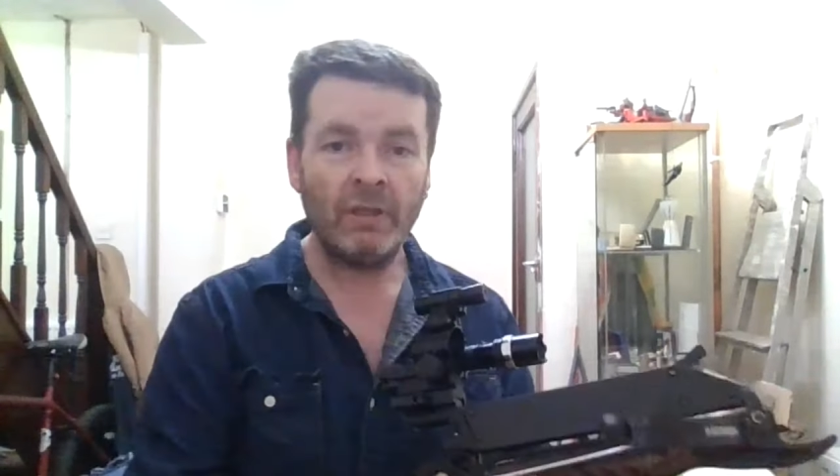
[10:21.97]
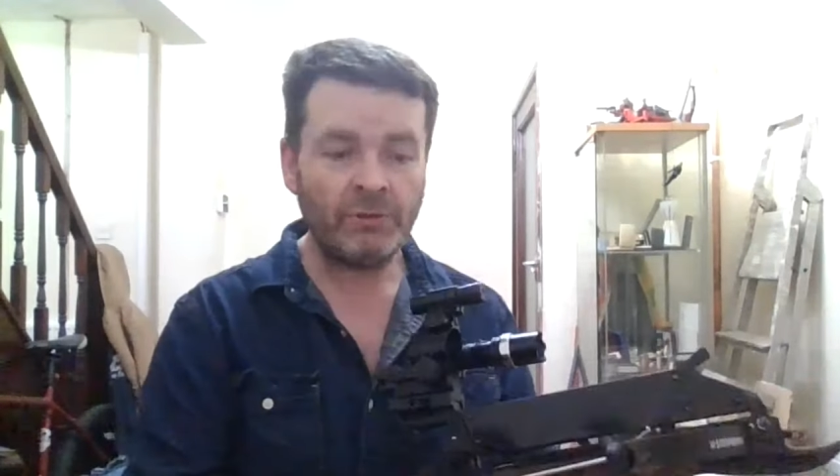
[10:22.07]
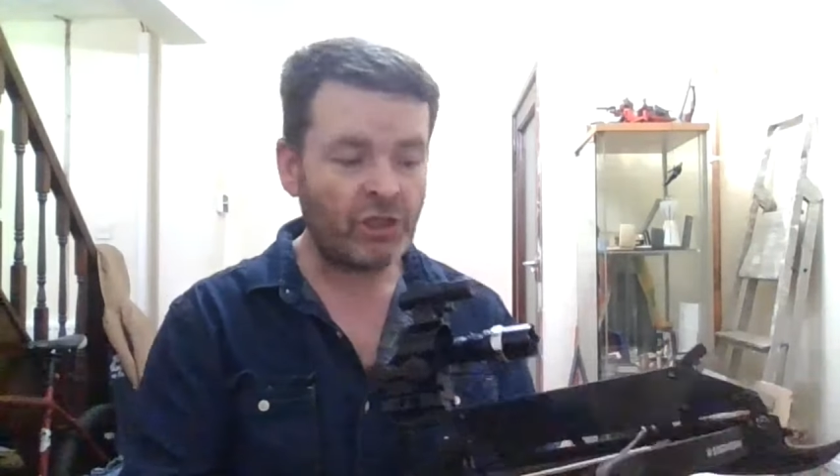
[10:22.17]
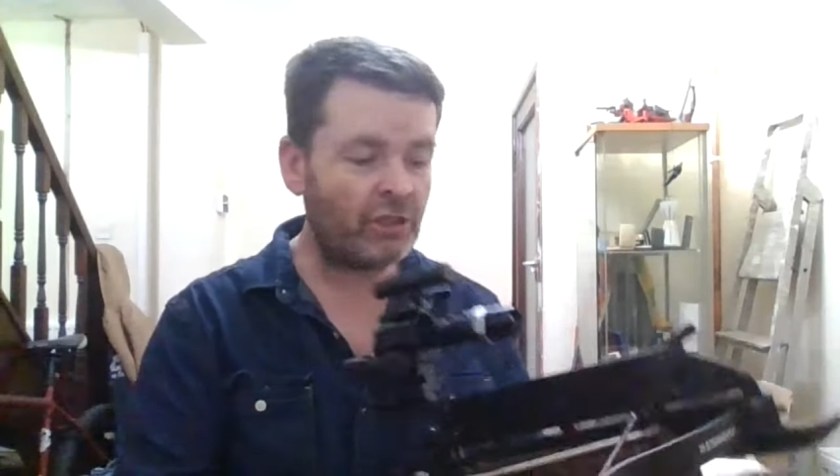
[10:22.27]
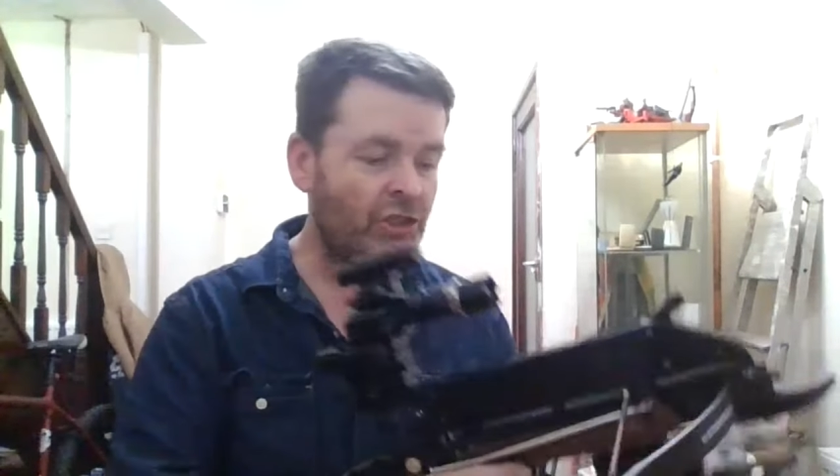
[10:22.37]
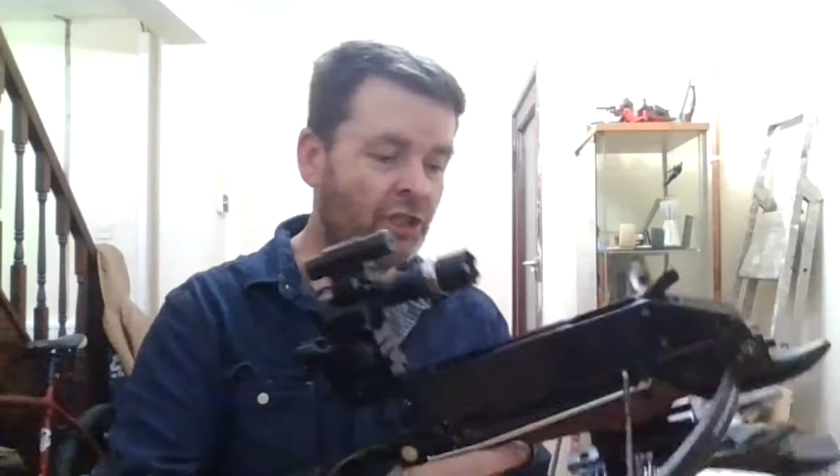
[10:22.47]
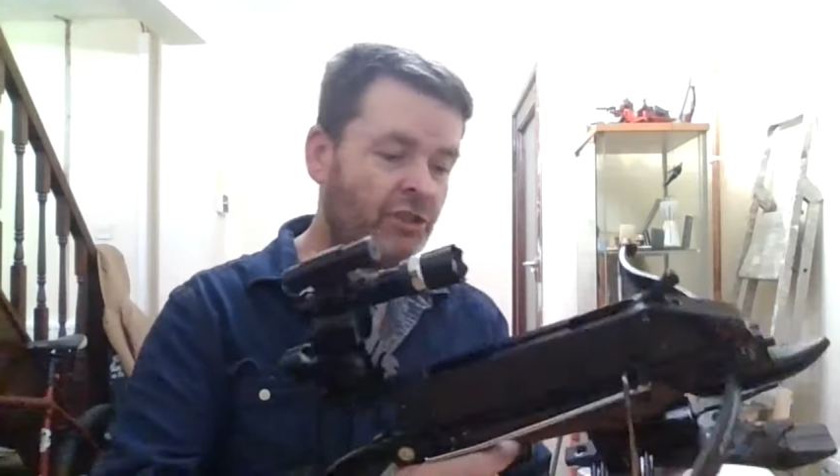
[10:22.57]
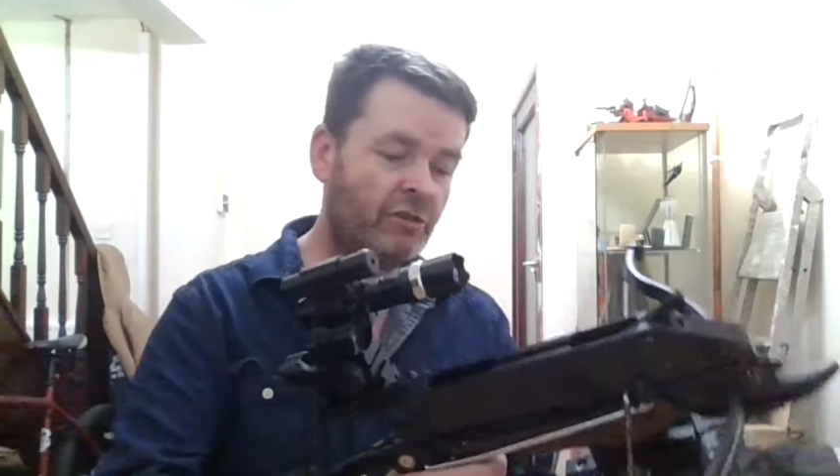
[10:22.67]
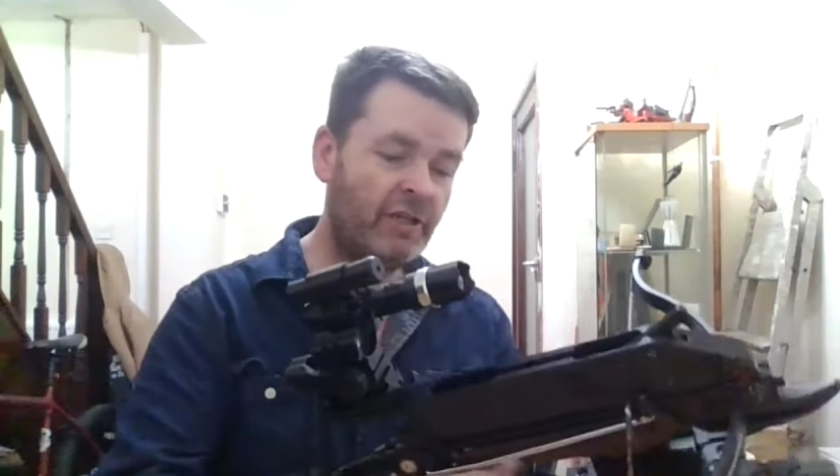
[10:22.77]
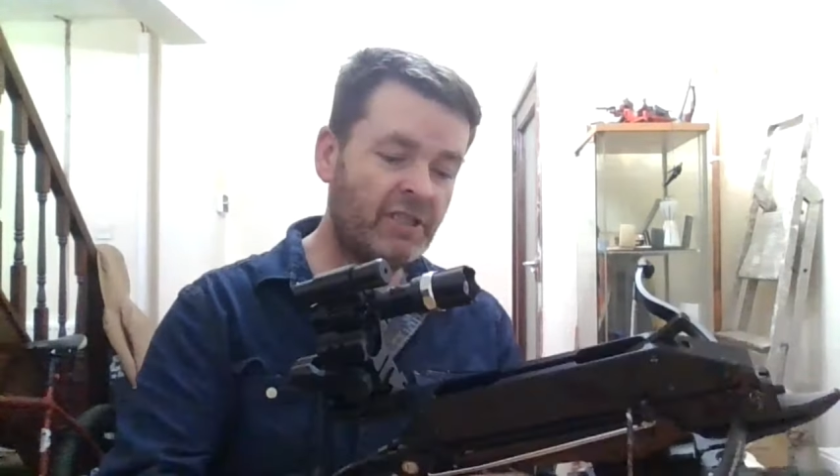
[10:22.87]
without
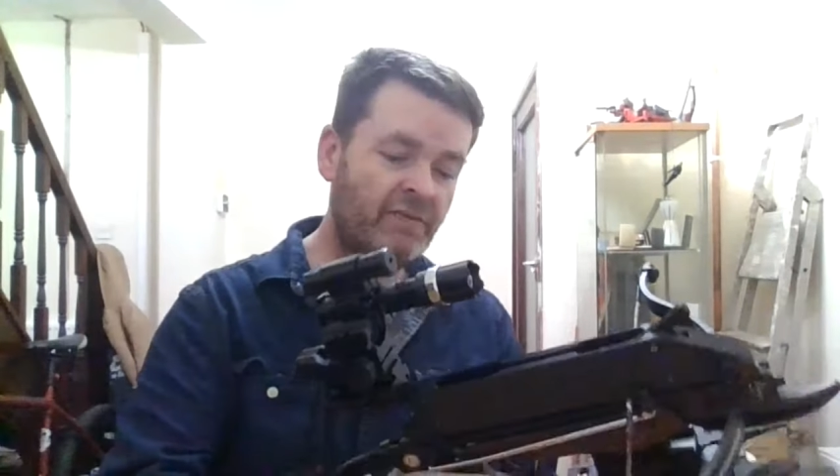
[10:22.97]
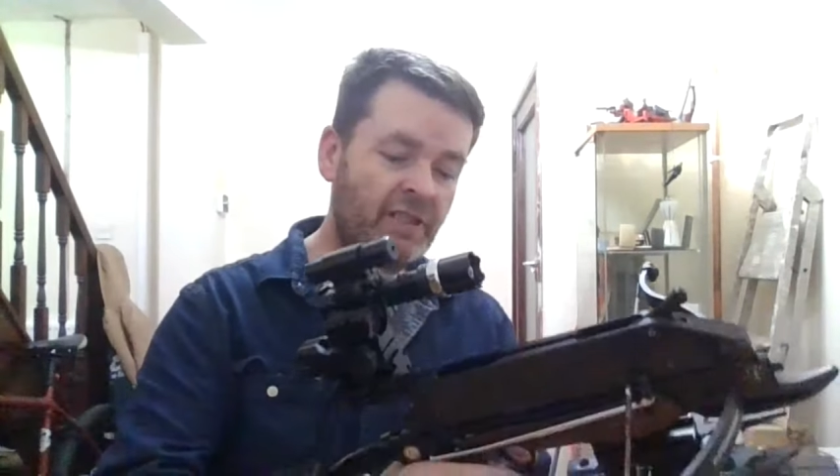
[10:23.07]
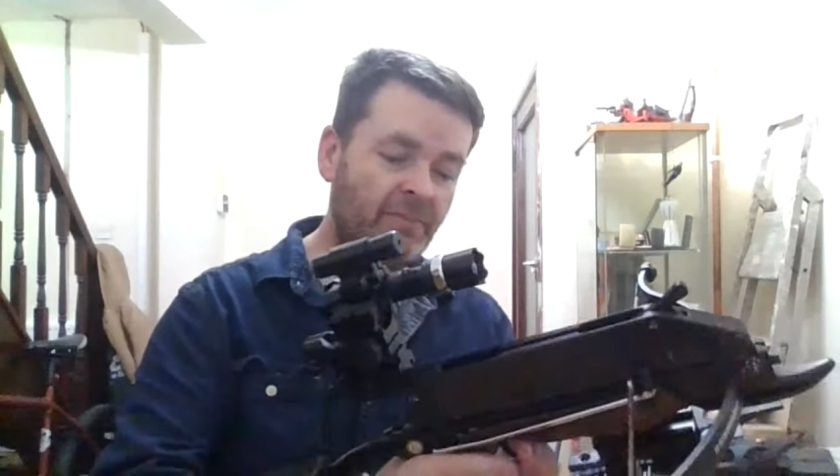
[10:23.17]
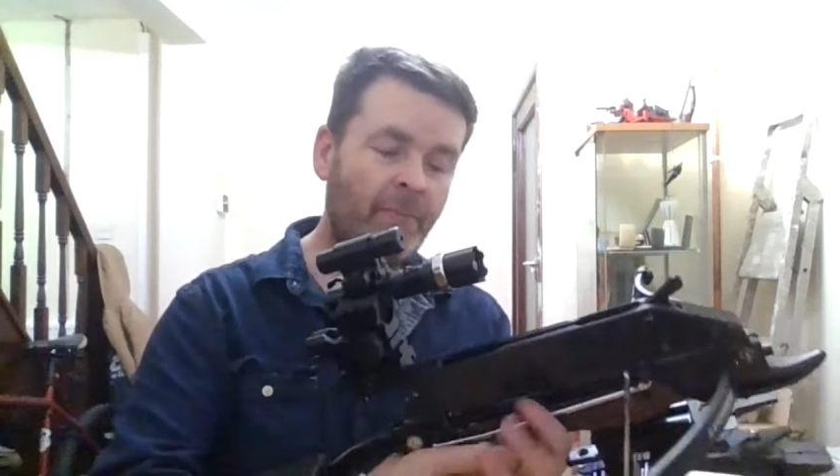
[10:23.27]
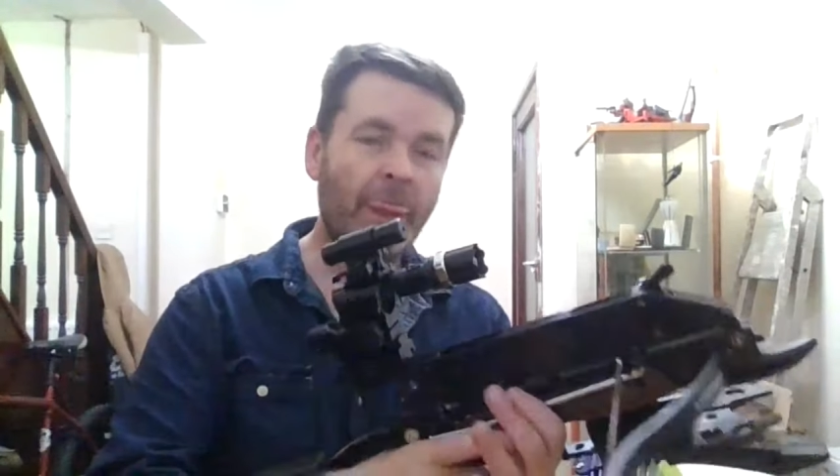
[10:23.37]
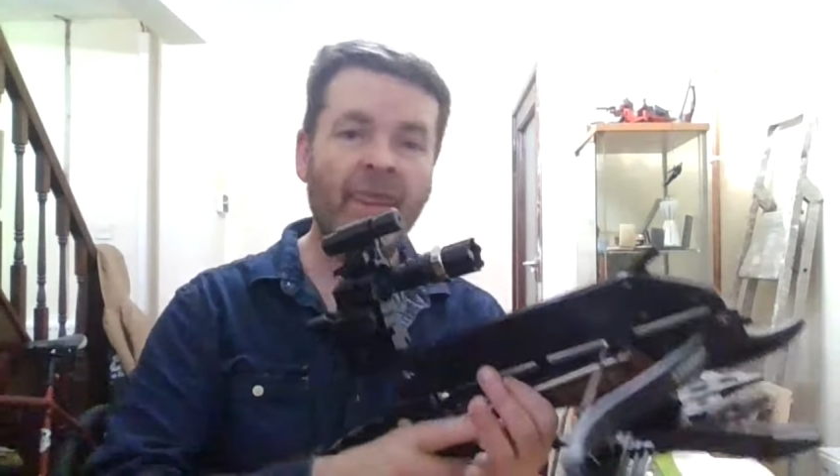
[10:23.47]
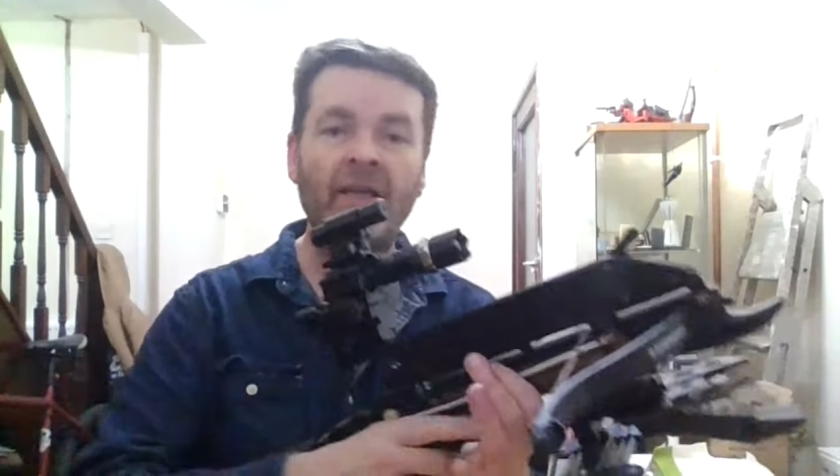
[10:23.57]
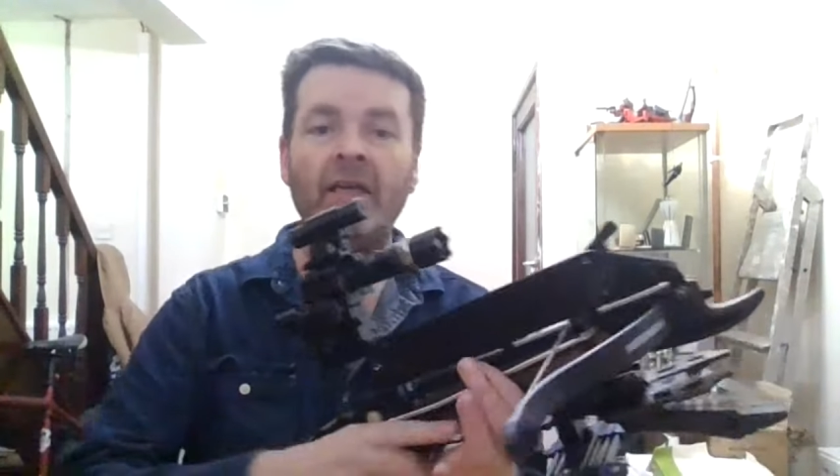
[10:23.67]
changing the rest of it.